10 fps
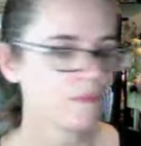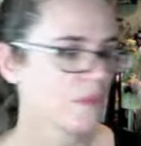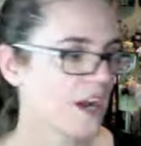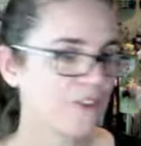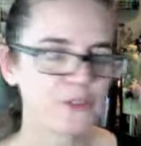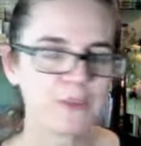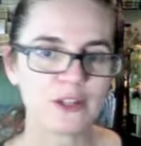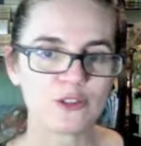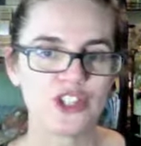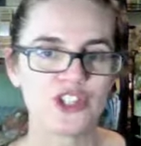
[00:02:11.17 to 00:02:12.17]
after my little
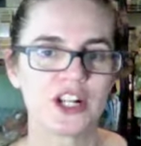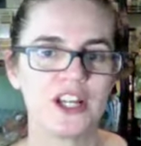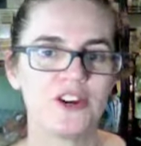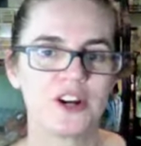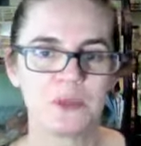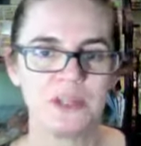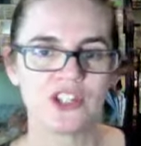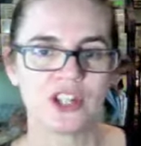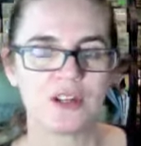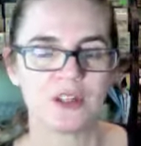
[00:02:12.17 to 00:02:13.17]
chit chat here, I'll be
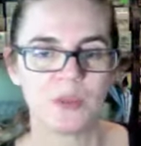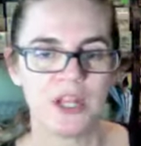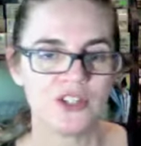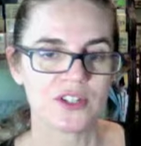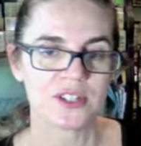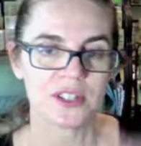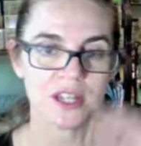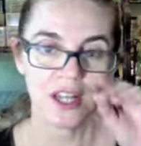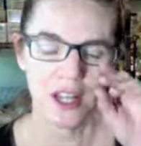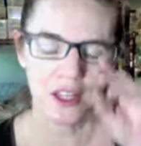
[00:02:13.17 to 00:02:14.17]
sharing the pages
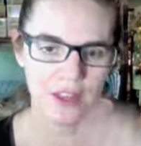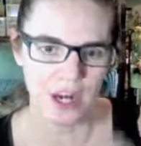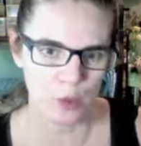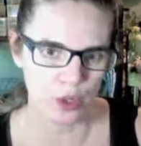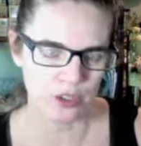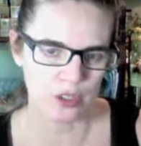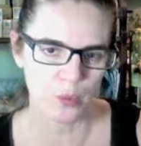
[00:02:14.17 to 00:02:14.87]
that I worked on.